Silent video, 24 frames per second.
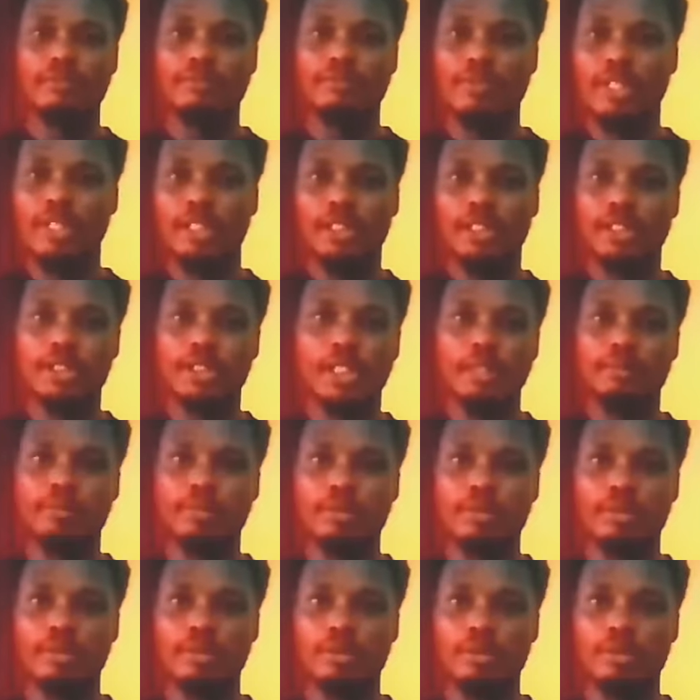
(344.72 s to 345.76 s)
fairly
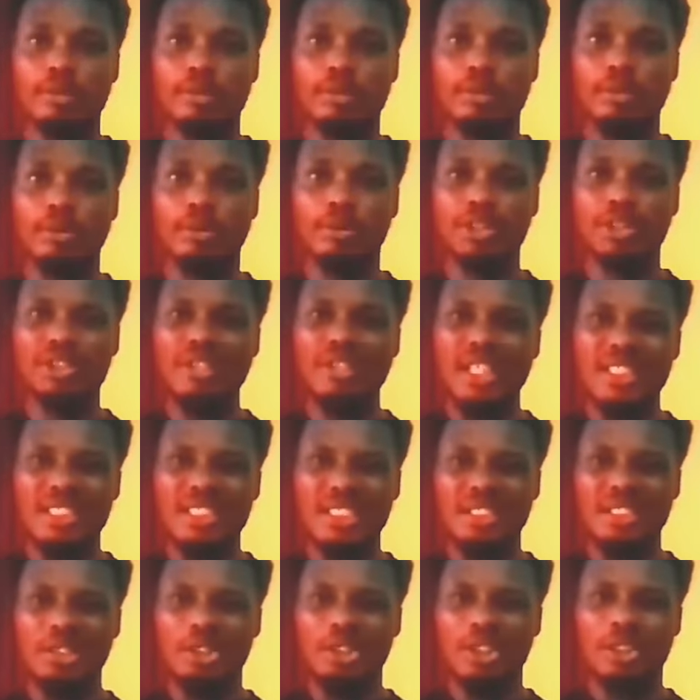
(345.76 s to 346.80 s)
stable, only
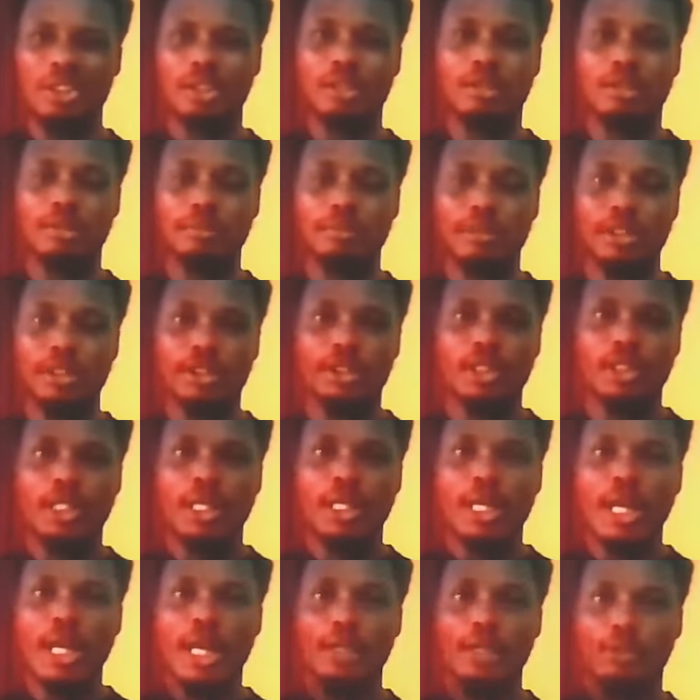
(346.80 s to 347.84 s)
rising a little bit,
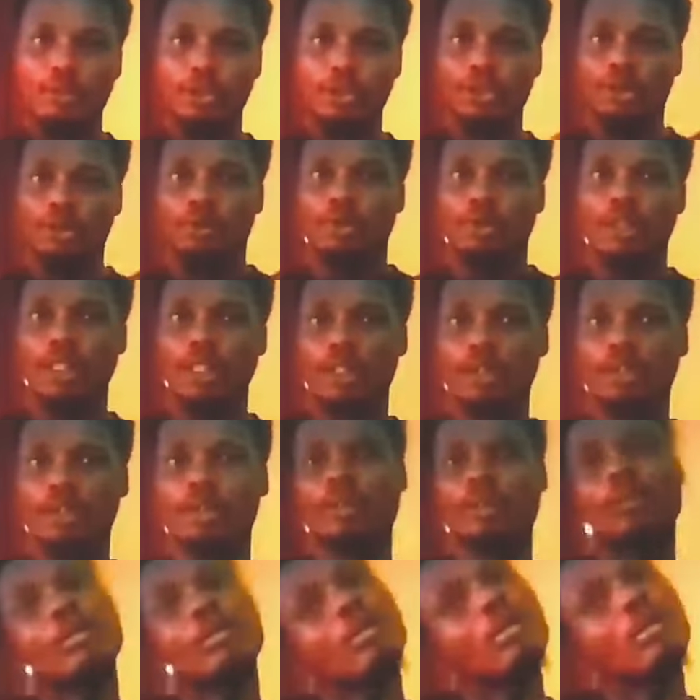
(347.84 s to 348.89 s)
and your
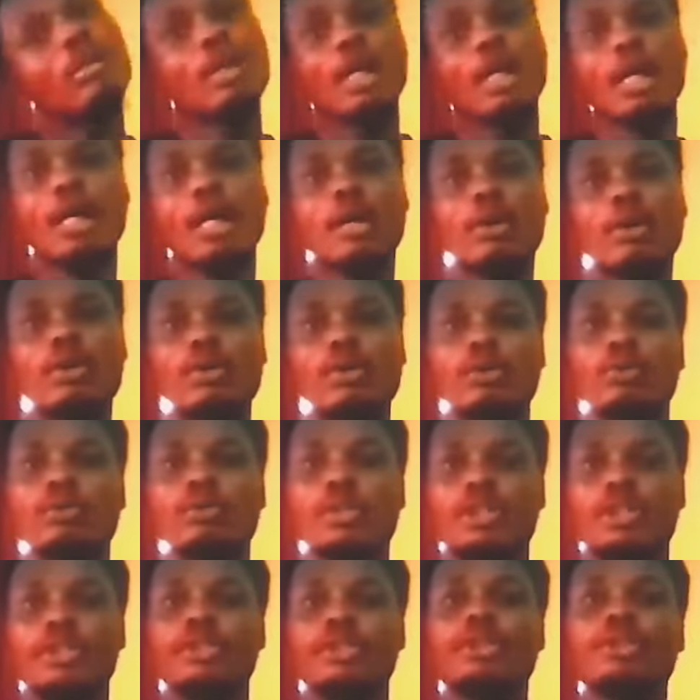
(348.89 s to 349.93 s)
shoulders are
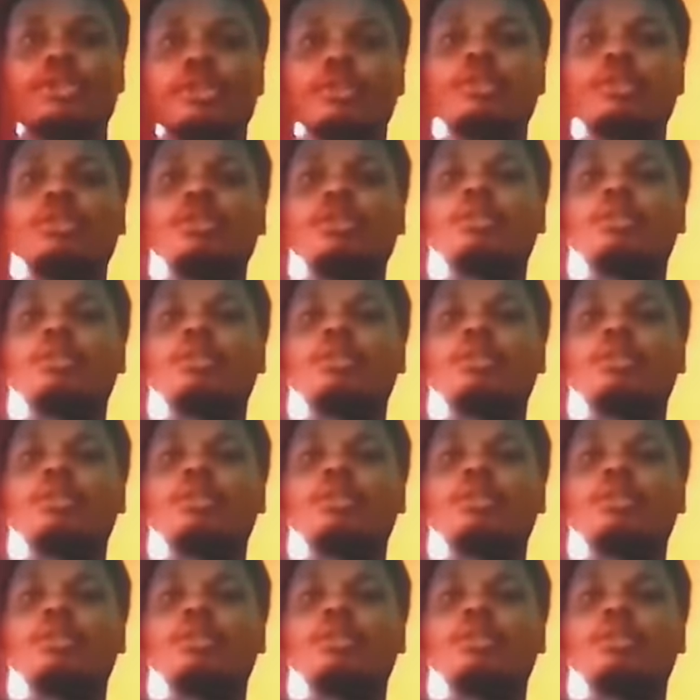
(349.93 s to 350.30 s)
always